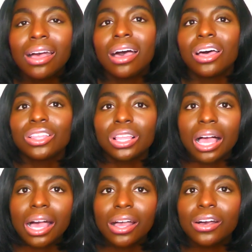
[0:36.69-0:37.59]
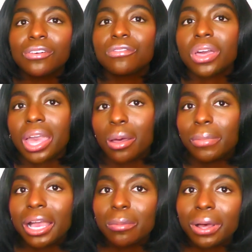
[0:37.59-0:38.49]
A lot of the
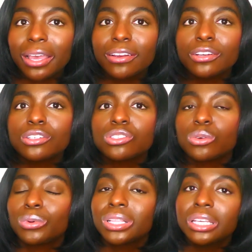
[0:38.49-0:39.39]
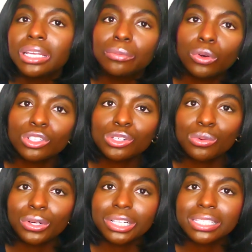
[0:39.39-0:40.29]
handbag buyers were leaning more
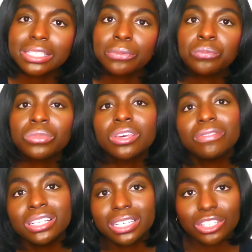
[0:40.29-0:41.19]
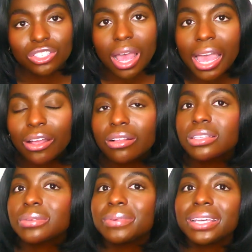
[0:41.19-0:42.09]
towards vintage
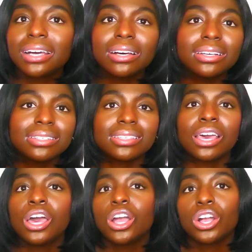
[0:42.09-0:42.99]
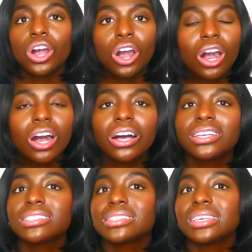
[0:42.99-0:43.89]
styles because
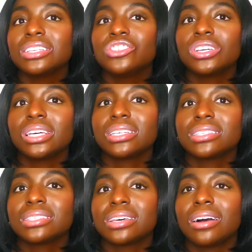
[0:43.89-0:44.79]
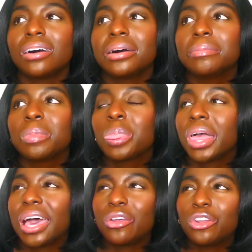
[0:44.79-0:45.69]
cost and just I
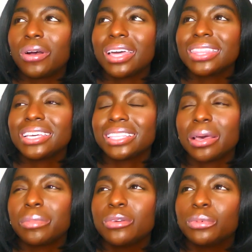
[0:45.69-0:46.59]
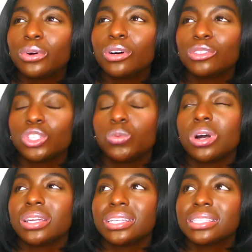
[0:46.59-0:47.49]
don't know, I think that people also
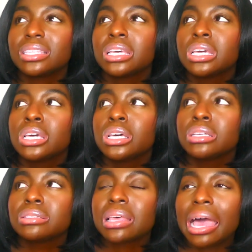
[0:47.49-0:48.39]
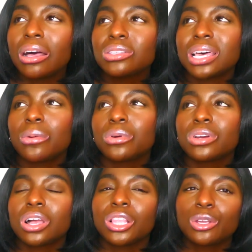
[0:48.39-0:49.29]
wanted styles that
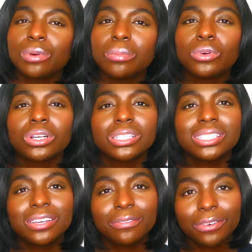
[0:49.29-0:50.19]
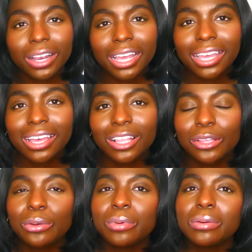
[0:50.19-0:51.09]
were a little bit more different, a
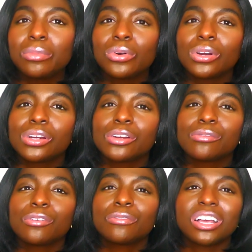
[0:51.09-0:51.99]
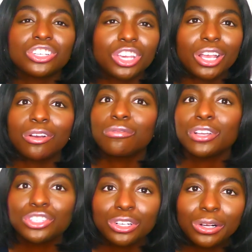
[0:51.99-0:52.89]
little bit more refreshing,
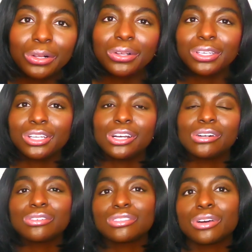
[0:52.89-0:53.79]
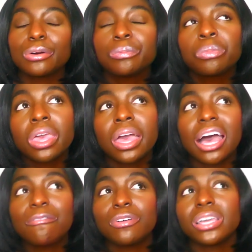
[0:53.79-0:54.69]
original, so
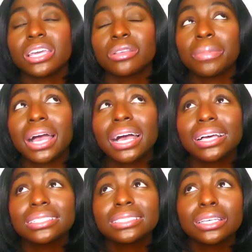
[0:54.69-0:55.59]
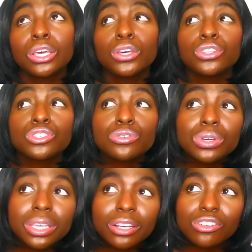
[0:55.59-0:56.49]
I feel like in the past 2
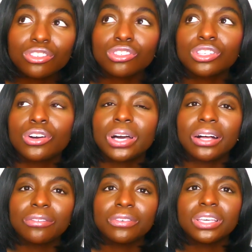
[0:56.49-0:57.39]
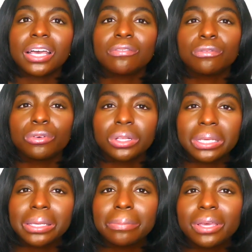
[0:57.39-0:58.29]
years or so, LV have
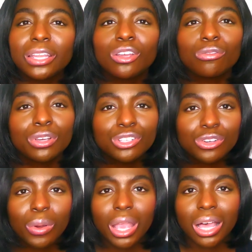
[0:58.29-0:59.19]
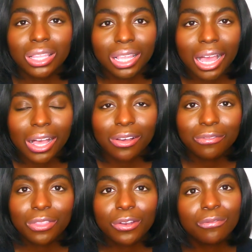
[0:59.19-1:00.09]
really been redoing a lot
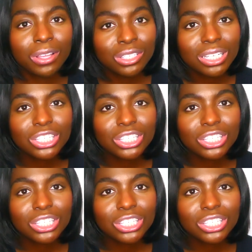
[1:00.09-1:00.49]
of their vintage